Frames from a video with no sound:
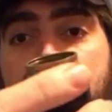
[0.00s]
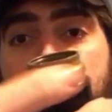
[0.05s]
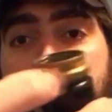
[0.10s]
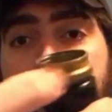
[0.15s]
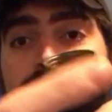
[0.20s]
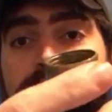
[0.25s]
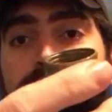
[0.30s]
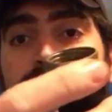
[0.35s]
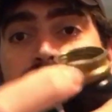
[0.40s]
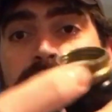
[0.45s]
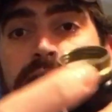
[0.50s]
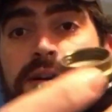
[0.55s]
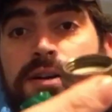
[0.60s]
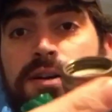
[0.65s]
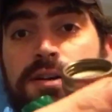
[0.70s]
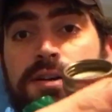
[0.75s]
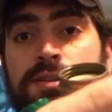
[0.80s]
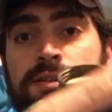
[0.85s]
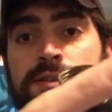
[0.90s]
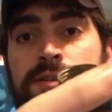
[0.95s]
adapter end
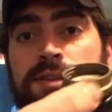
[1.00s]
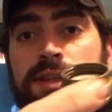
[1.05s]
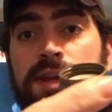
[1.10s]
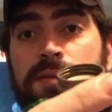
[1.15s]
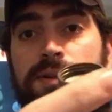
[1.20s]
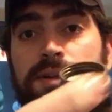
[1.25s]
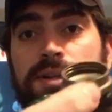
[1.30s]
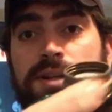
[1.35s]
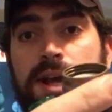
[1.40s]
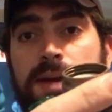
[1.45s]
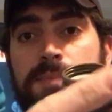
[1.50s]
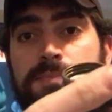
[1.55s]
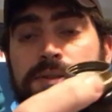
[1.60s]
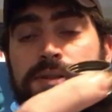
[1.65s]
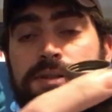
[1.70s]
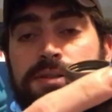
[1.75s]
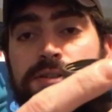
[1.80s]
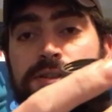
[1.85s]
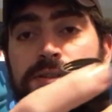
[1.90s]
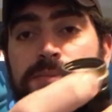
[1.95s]
on that would adapt
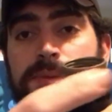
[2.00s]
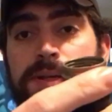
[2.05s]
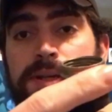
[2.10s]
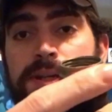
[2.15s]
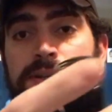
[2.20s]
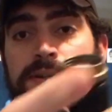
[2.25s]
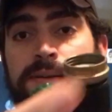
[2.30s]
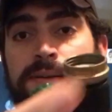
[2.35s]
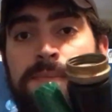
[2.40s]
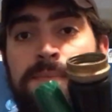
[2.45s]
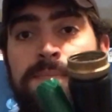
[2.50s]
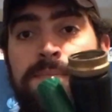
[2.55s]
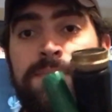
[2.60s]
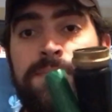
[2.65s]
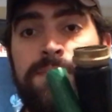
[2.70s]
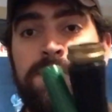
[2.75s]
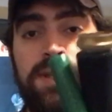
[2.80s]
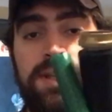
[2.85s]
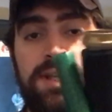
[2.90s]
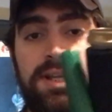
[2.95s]
to your spigot,
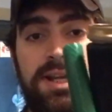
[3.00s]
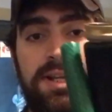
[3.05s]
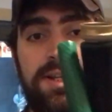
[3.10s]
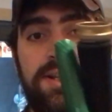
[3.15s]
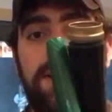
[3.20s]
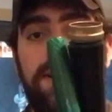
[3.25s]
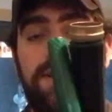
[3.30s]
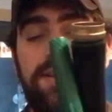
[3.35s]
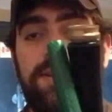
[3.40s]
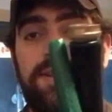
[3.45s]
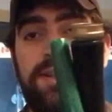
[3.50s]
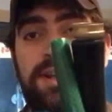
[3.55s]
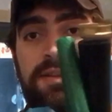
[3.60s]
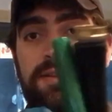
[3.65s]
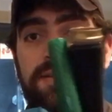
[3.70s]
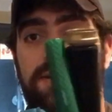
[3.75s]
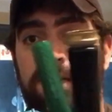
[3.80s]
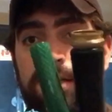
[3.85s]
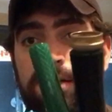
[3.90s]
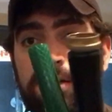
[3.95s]
and I cut the
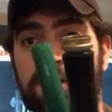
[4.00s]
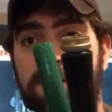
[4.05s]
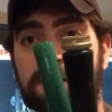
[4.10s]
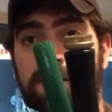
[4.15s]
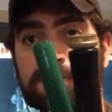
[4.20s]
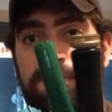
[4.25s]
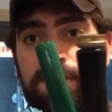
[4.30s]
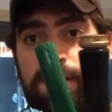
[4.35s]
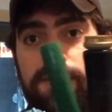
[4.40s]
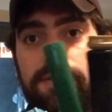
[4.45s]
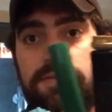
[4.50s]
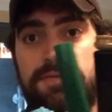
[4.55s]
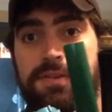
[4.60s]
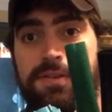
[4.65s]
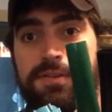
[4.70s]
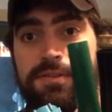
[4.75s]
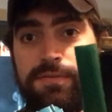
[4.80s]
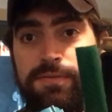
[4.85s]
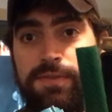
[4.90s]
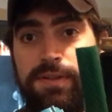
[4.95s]
other end off. Now in a
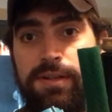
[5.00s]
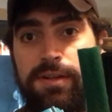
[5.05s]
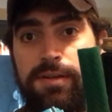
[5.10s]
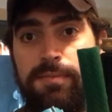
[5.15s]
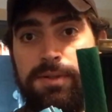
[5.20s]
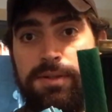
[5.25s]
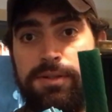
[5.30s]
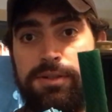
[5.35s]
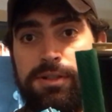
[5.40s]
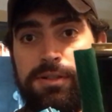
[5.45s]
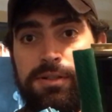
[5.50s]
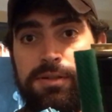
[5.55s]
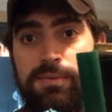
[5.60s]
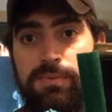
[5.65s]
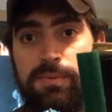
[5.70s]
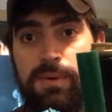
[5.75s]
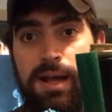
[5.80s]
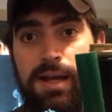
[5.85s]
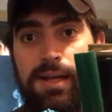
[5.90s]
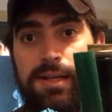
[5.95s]
future video, I'm going to show
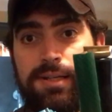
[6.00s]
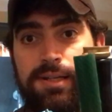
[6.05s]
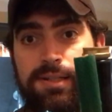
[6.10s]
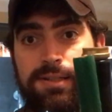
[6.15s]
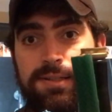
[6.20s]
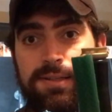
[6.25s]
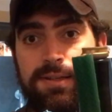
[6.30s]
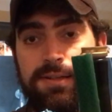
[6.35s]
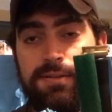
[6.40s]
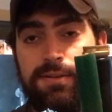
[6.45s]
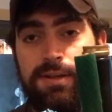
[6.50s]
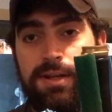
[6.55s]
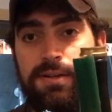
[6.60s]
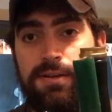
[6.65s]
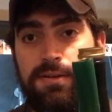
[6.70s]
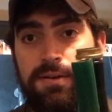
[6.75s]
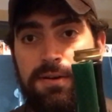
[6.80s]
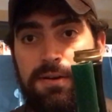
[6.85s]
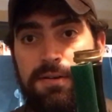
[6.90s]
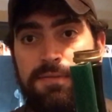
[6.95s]
you why I cut the other
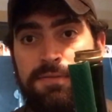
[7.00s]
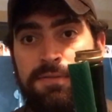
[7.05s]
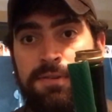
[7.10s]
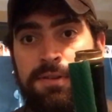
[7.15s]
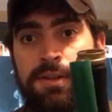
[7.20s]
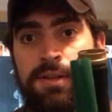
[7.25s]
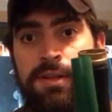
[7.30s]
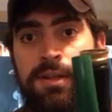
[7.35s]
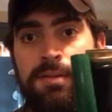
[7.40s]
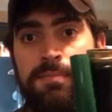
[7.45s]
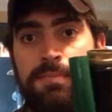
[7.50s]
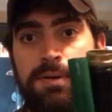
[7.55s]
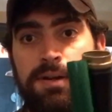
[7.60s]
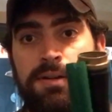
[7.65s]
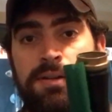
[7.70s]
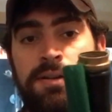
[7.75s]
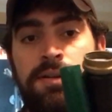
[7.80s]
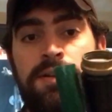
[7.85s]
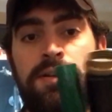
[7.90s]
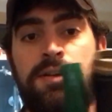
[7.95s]
end off,
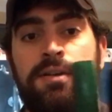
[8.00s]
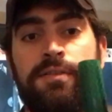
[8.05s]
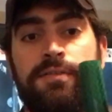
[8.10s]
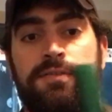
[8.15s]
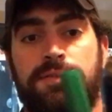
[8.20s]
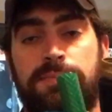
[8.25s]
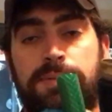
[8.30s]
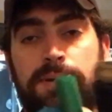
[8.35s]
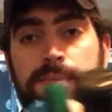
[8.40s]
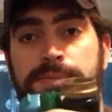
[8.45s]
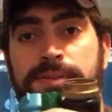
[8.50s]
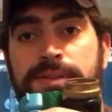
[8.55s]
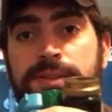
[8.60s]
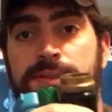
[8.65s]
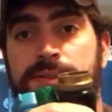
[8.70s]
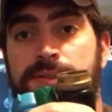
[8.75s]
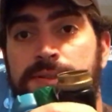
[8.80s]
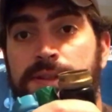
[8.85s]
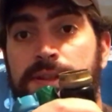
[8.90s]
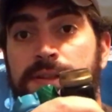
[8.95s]
but for the
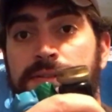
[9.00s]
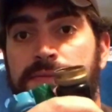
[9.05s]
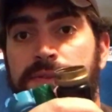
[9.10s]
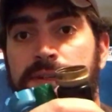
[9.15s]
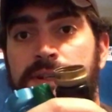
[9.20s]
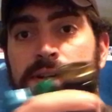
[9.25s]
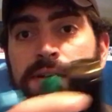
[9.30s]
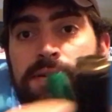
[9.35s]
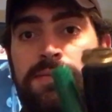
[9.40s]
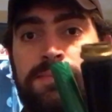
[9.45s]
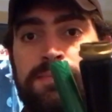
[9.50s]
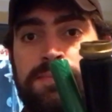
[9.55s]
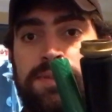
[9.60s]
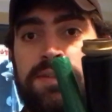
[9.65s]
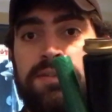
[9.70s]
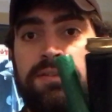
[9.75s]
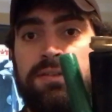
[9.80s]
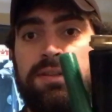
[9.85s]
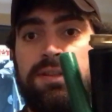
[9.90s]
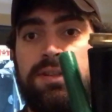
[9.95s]
purposes of this video,
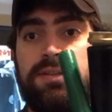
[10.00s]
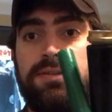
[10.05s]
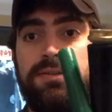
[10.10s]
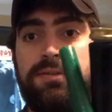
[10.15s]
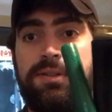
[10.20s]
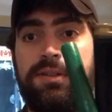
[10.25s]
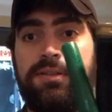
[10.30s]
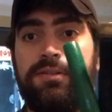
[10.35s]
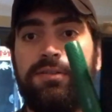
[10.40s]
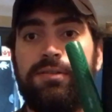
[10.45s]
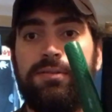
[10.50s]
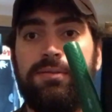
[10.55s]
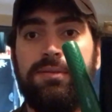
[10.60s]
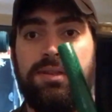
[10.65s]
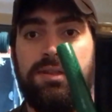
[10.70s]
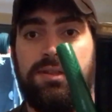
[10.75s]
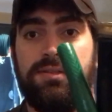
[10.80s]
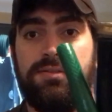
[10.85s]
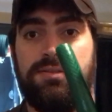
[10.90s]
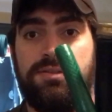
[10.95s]
these are the only two
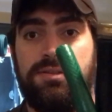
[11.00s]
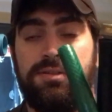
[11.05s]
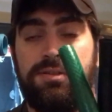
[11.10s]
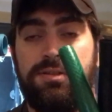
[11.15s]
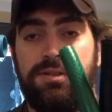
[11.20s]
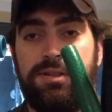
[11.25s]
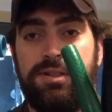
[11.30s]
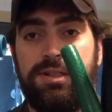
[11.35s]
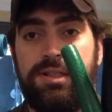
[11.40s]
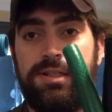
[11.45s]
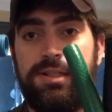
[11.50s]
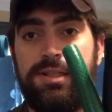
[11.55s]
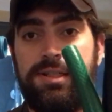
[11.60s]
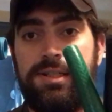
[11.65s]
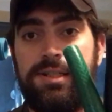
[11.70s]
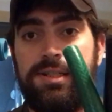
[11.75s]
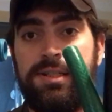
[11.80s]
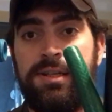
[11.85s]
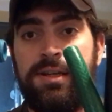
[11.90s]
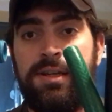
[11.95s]
things you're going to
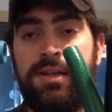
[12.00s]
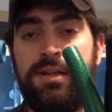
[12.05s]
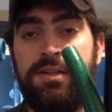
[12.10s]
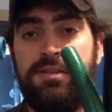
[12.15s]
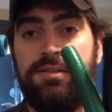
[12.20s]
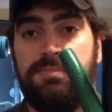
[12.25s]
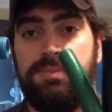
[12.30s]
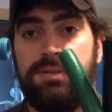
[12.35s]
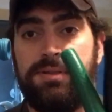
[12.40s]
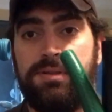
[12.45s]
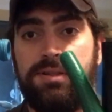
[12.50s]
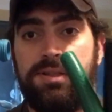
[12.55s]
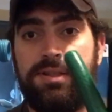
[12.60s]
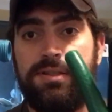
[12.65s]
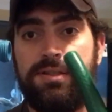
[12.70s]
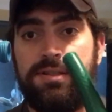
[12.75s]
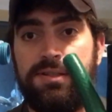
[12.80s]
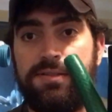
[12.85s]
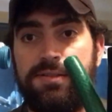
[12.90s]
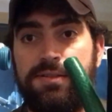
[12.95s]
need to build
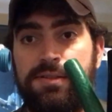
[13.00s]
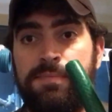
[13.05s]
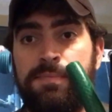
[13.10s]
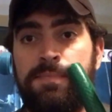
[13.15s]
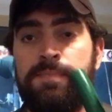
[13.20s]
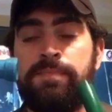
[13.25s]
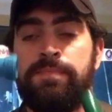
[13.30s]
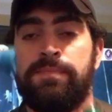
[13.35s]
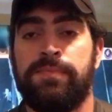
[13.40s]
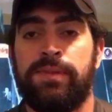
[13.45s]
this system.